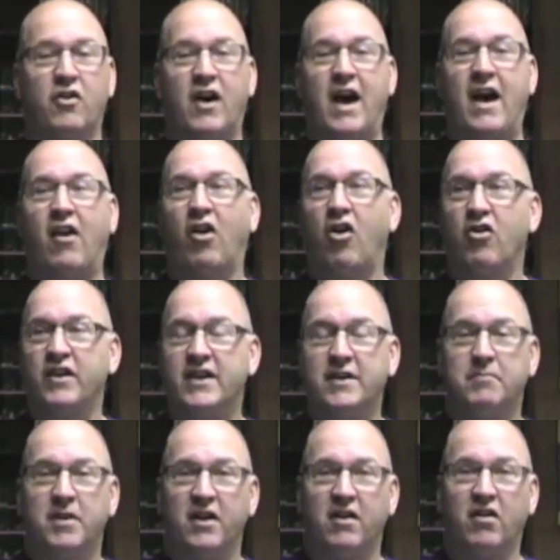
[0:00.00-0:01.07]
how long he'd
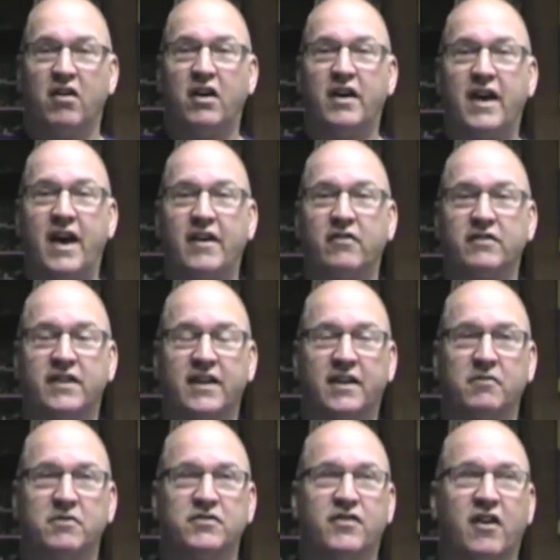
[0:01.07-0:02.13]
been on I don't think
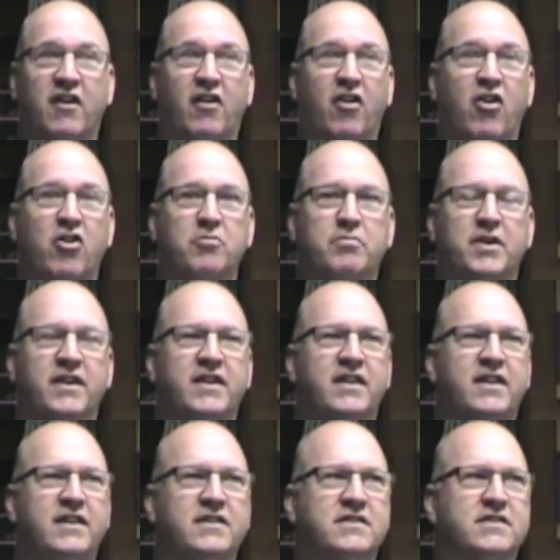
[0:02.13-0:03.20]
it was very long but
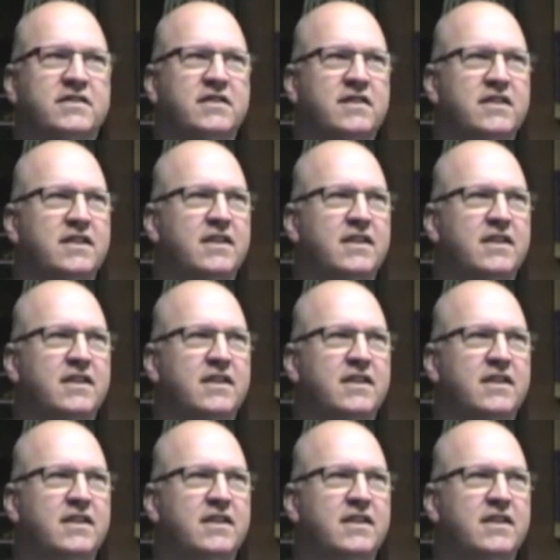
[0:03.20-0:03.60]
he's